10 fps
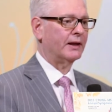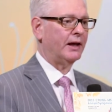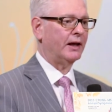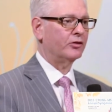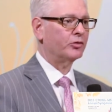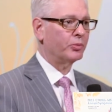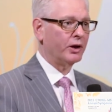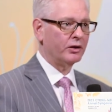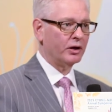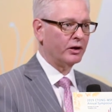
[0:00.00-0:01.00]
and
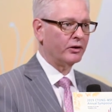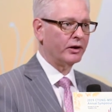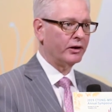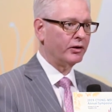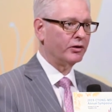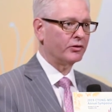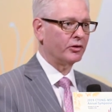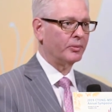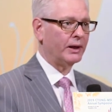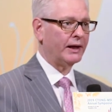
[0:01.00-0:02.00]
spread to other areas of the
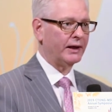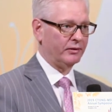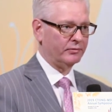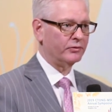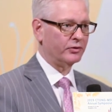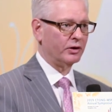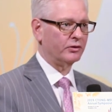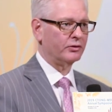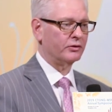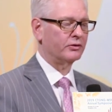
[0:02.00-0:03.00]
body, for
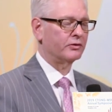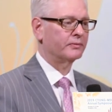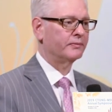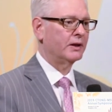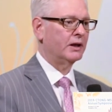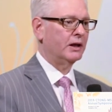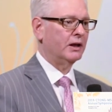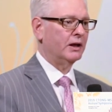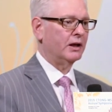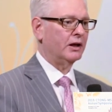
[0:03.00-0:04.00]
instance.
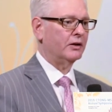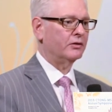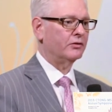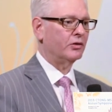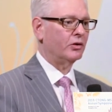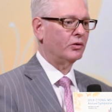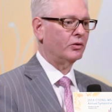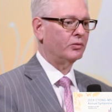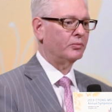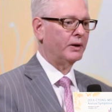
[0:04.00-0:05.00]
And
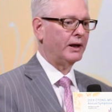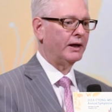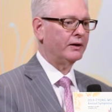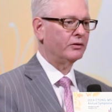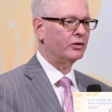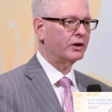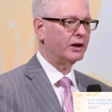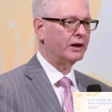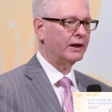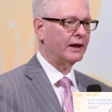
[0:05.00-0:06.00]
so by
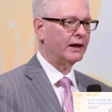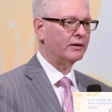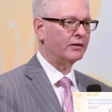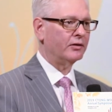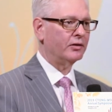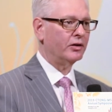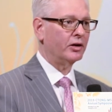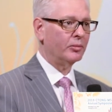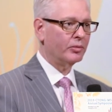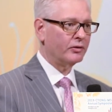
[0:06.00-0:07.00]
looking at a
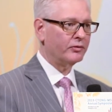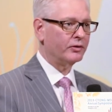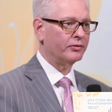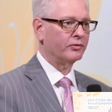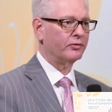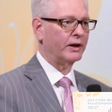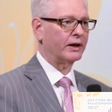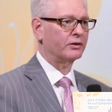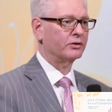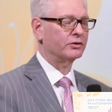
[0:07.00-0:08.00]
number of different
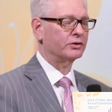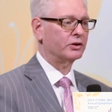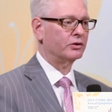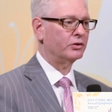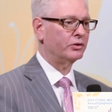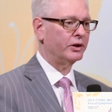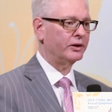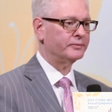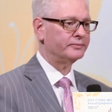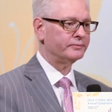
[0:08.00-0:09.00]
factors,
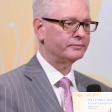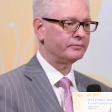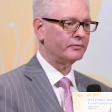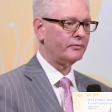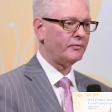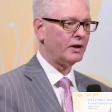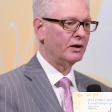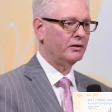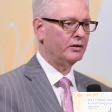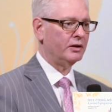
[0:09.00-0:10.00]
including
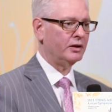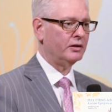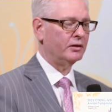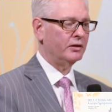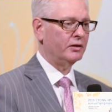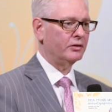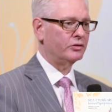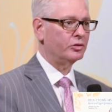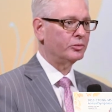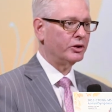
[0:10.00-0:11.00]
the
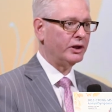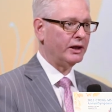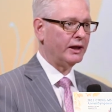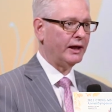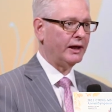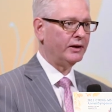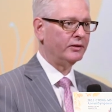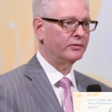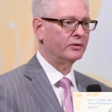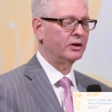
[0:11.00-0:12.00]
tumor DNA,
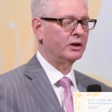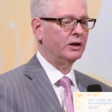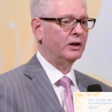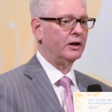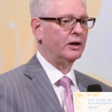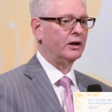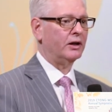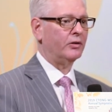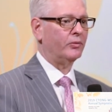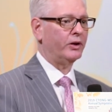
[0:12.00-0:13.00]
I